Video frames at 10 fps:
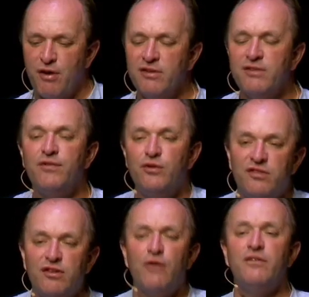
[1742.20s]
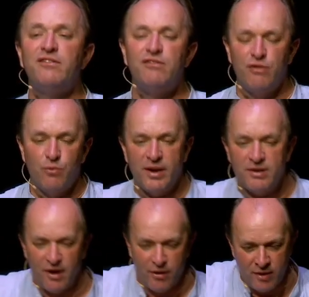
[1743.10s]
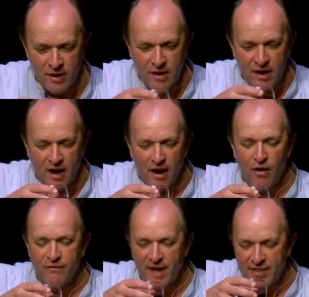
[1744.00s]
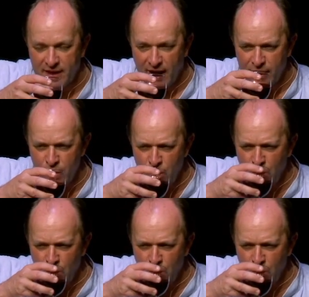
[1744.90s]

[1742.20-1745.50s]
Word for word: throws a few stones through the window uh, of the other guy.